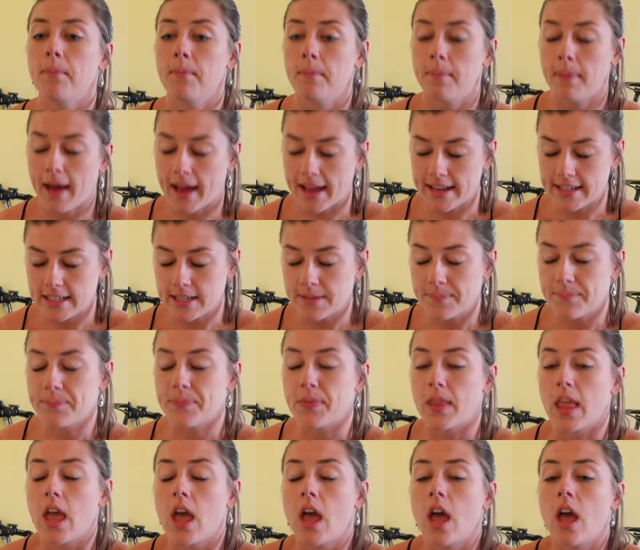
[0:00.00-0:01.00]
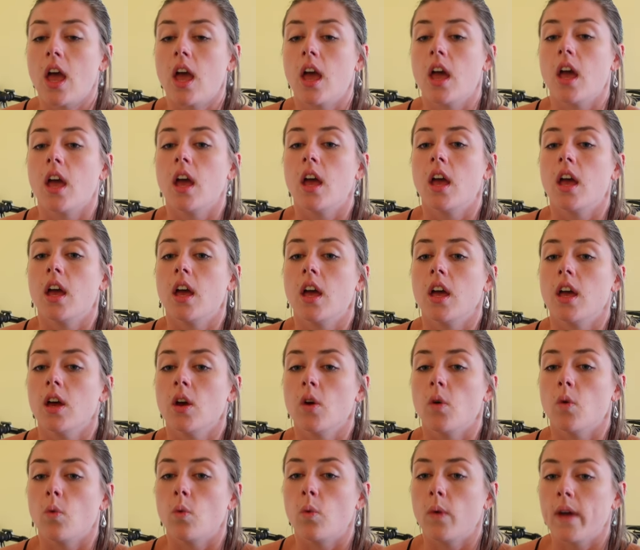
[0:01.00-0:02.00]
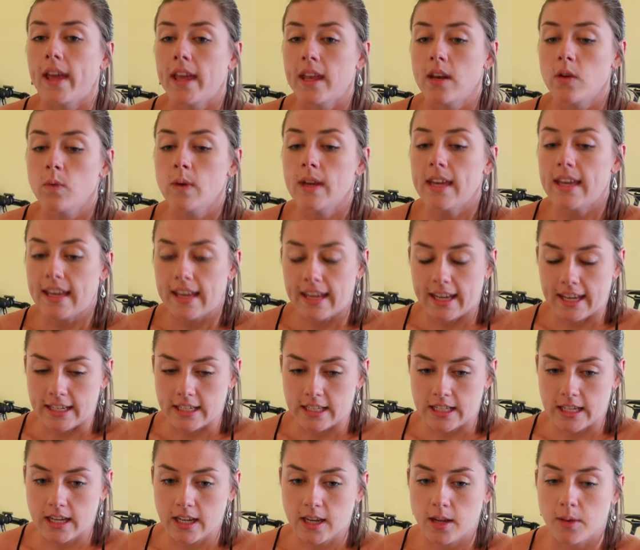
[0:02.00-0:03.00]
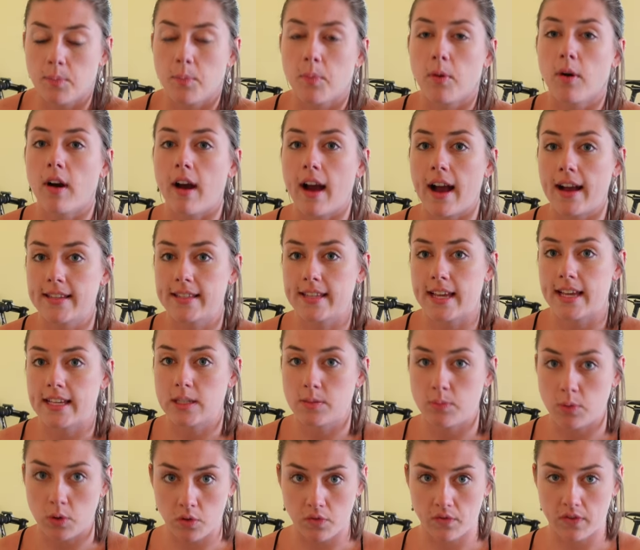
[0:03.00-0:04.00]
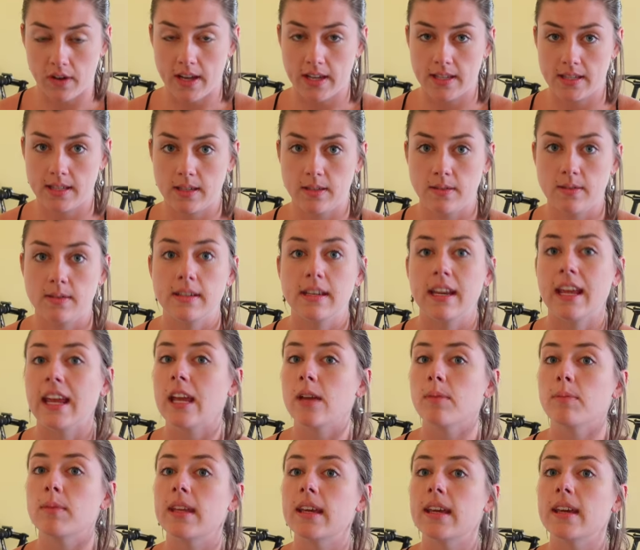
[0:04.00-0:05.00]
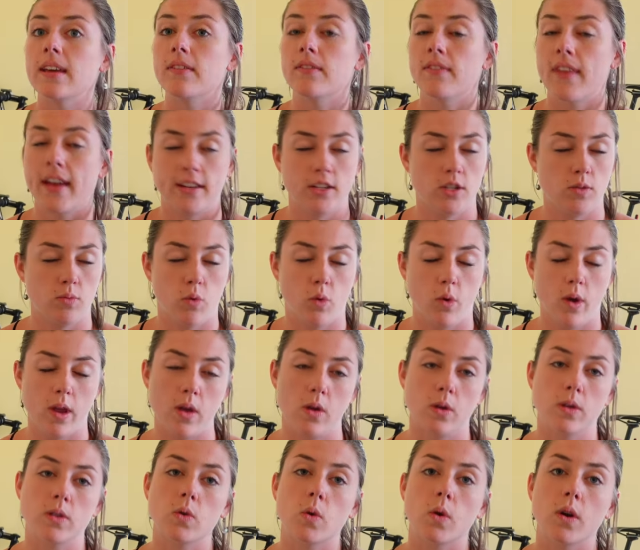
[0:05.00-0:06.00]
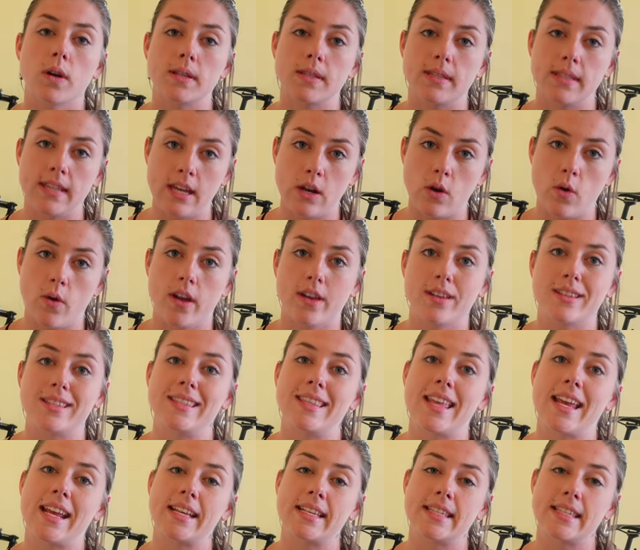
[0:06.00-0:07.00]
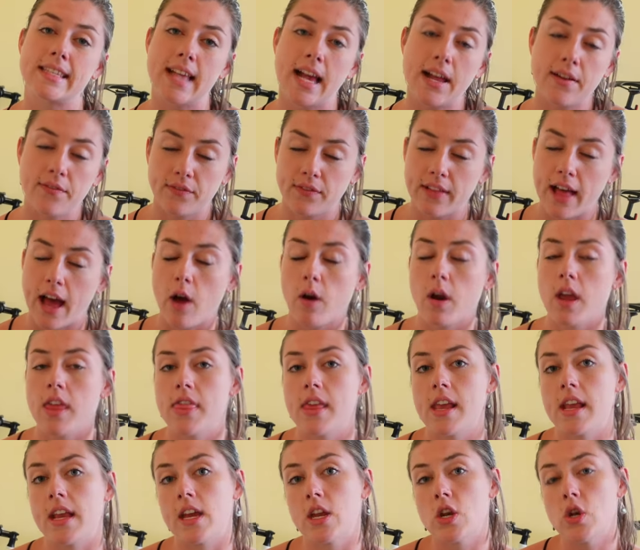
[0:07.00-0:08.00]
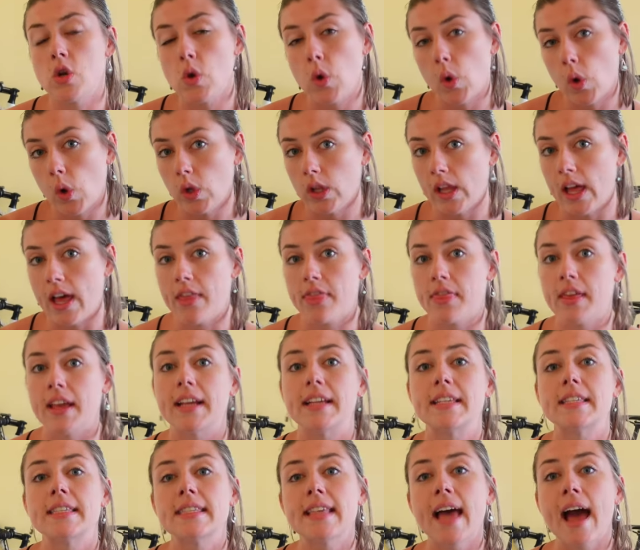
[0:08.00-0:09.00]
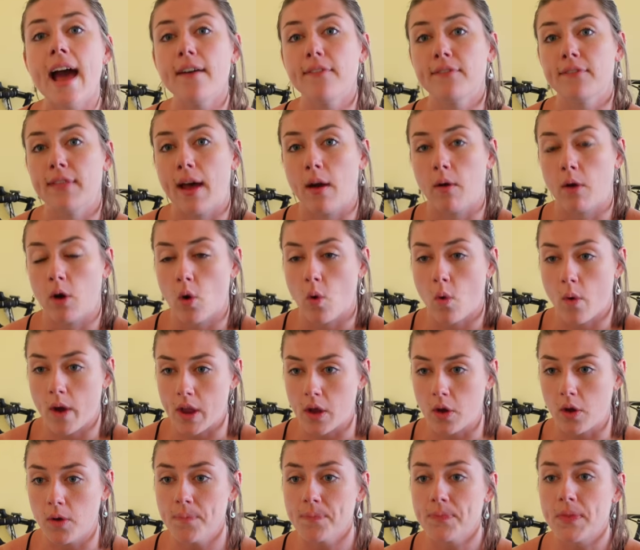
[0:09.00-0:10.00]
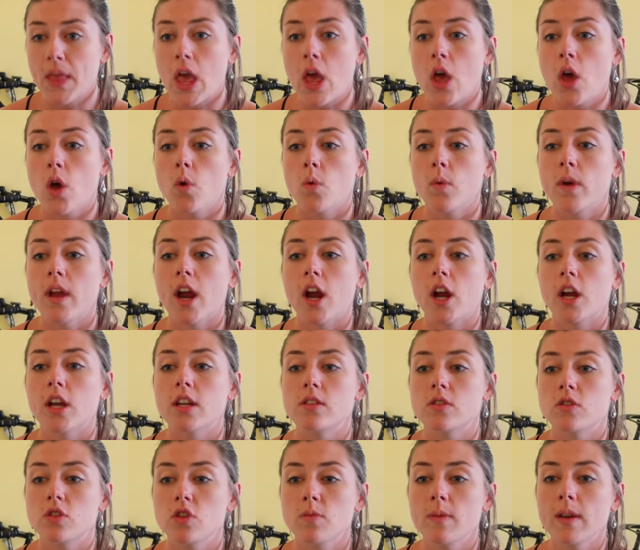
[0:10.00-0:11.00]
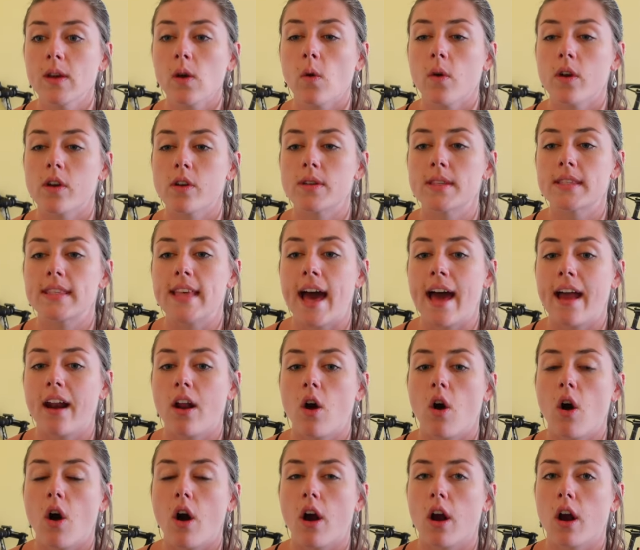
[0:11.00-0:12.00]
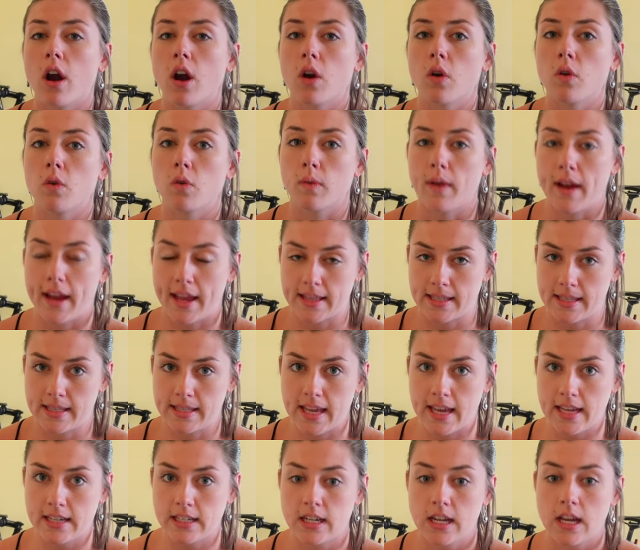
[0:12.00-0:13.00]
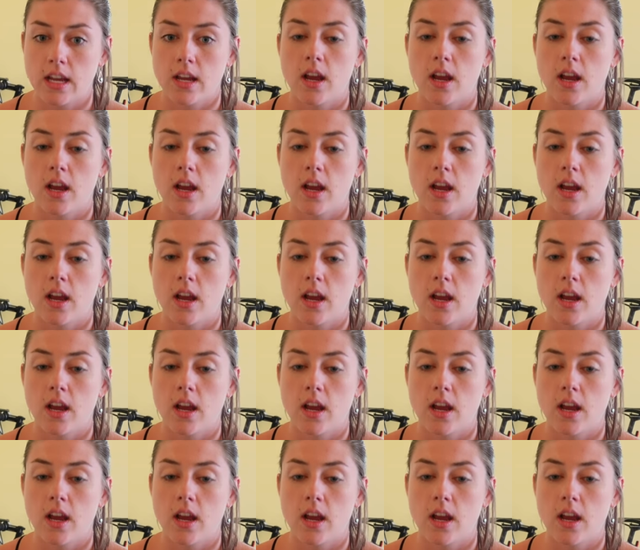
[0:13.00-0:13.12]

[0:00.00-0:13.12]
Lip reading: But when we eat processed PUFAs, namely vegetable oils or seed oils, think sunflower, think canola, think safflower oil, we are consuming oils that are rancid.